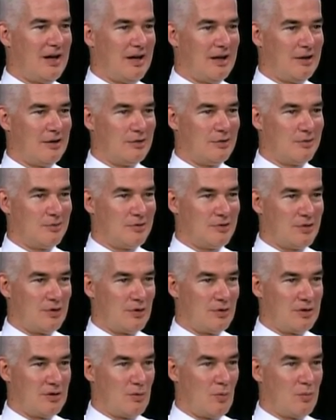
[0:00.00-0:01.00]
And
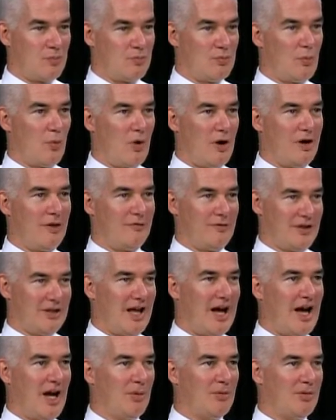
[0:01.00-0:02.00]
so you want
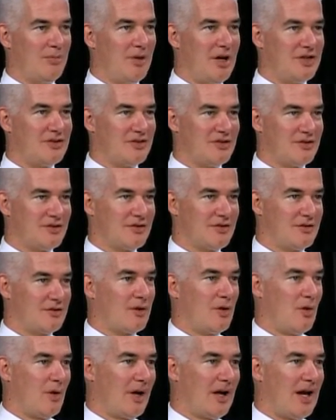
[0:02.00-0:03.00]
reliable buses
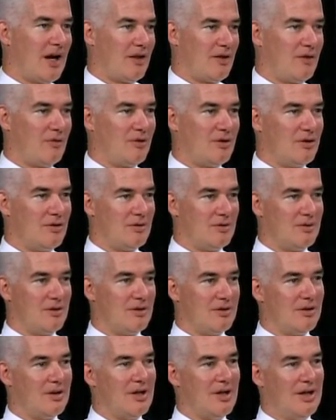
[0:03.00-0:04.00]
going out on the road.
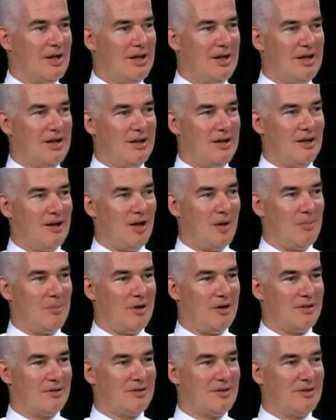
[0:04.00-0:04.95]
Absolutely, um, it has